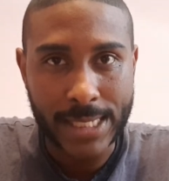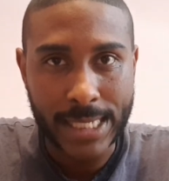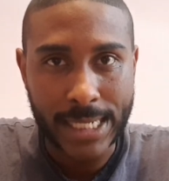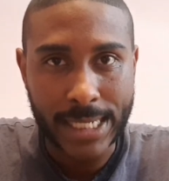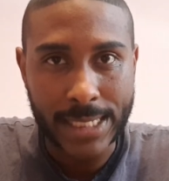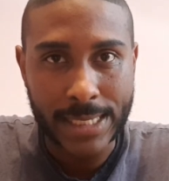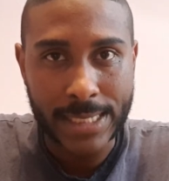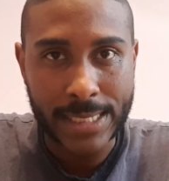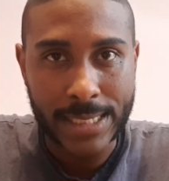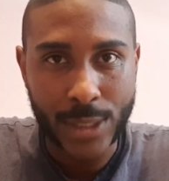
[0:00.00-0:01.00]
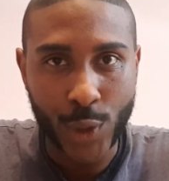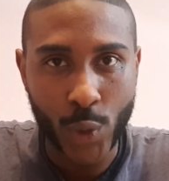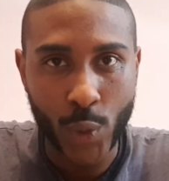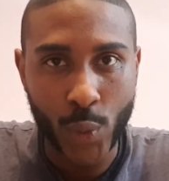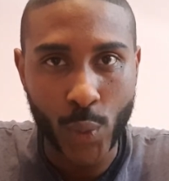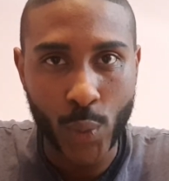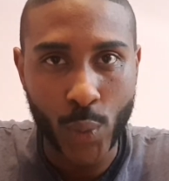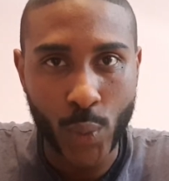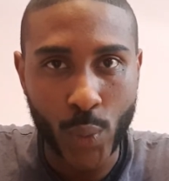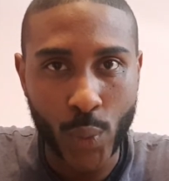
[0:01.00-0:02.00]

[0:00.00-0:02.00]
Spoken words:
Insidious 2.